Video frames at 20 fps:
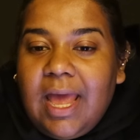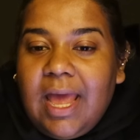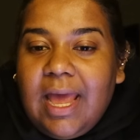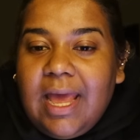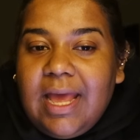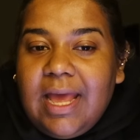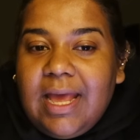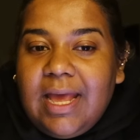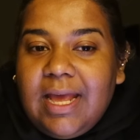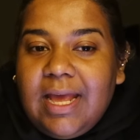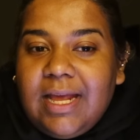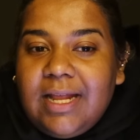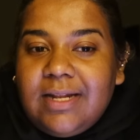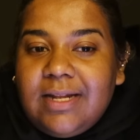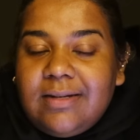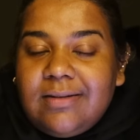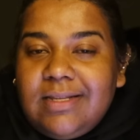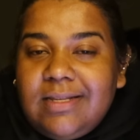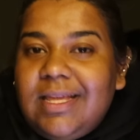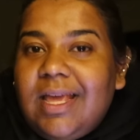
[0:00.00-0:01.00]

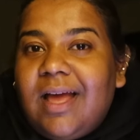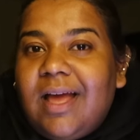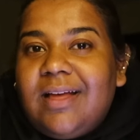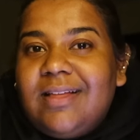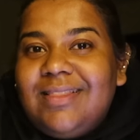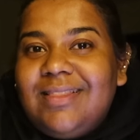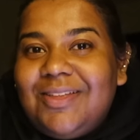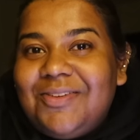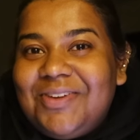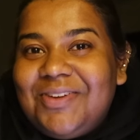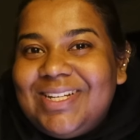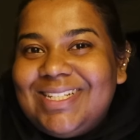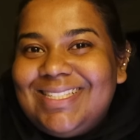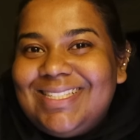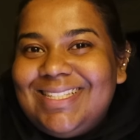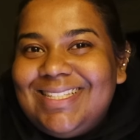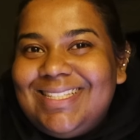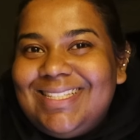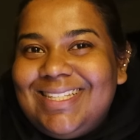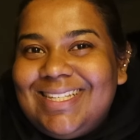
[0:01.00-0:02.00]
and yeah the
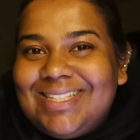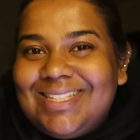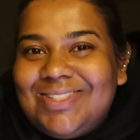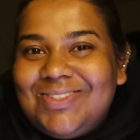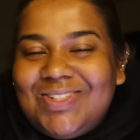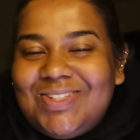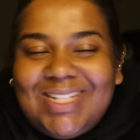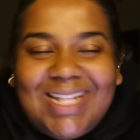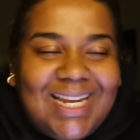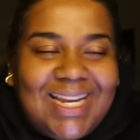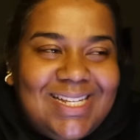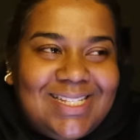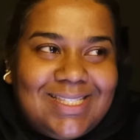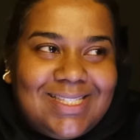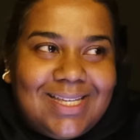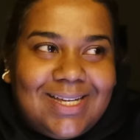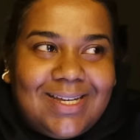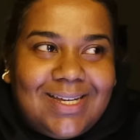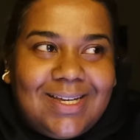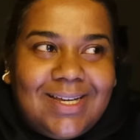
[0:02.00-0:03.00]
rest is history that is
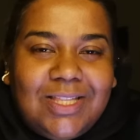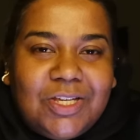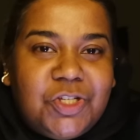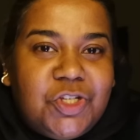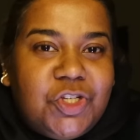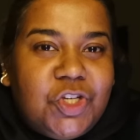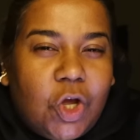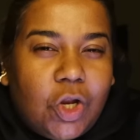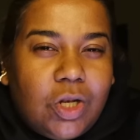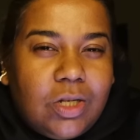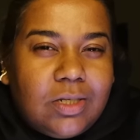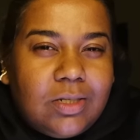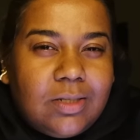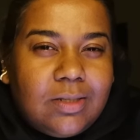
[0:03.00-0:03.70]
the the shot